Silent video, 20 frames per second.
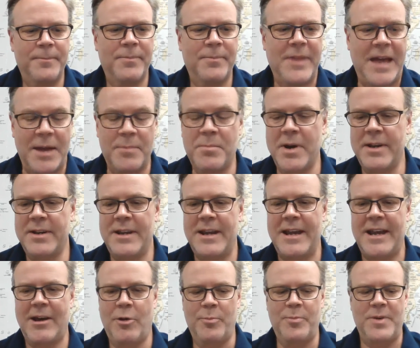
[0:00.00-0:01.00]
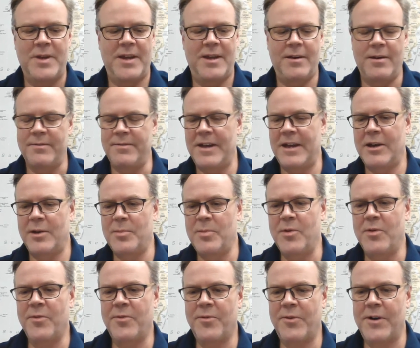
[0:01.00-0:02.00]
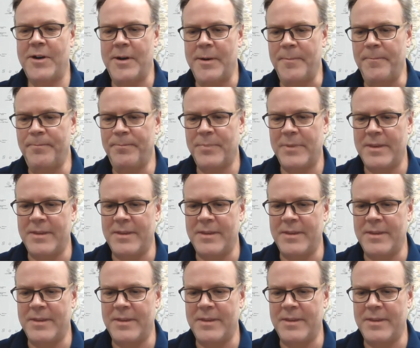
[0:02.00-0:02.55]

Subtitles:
That Monday, I'll be available from